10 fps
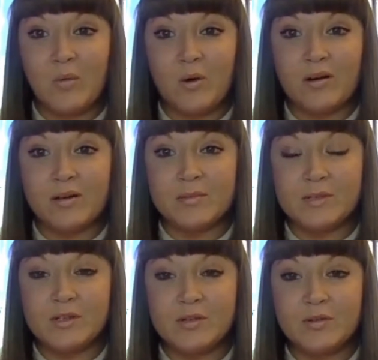Welcome
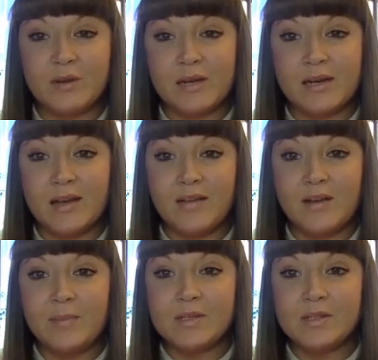to another
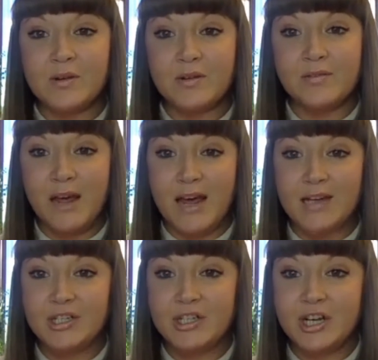episode of
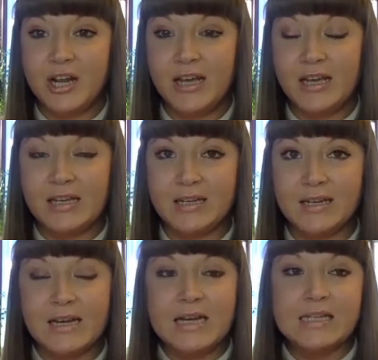Ask Jade.
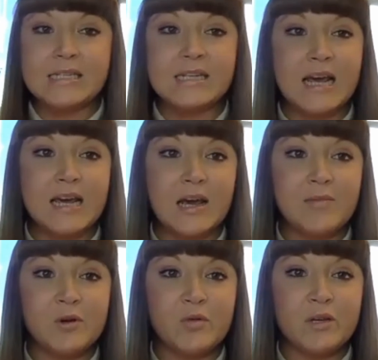Today,
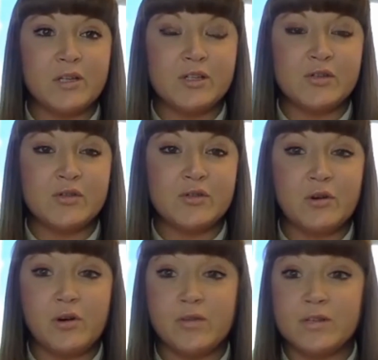I'm going to
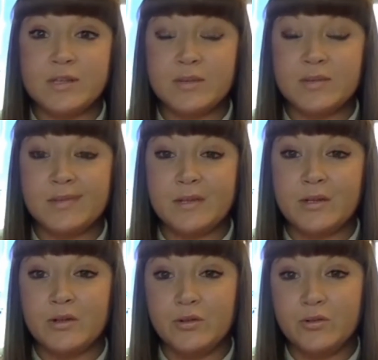go over some of the
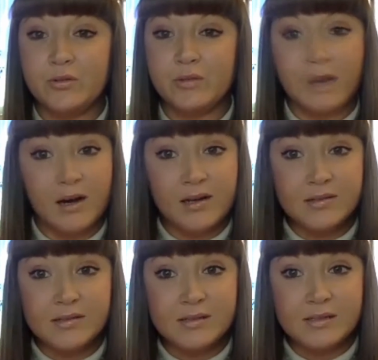new
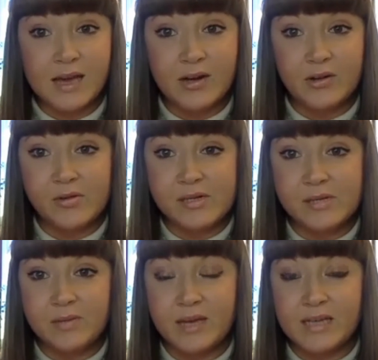laws that are going into
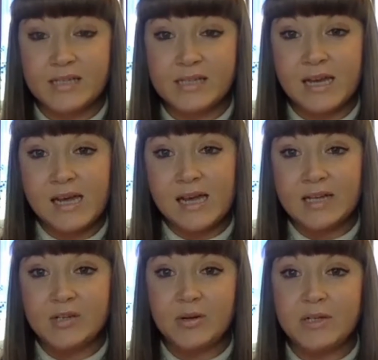place in
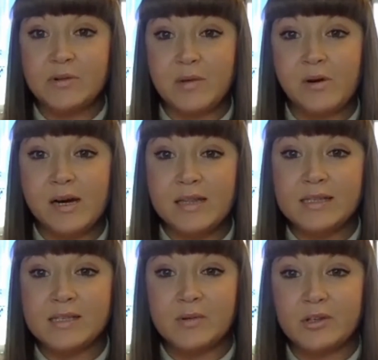2021.
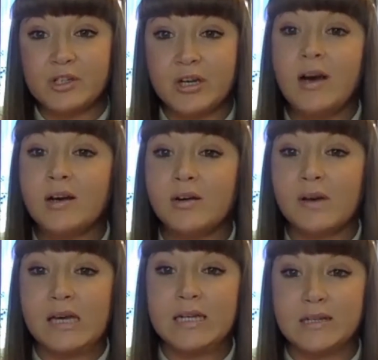This is both Chicago
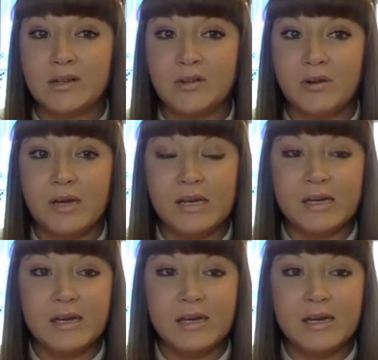and Illinois.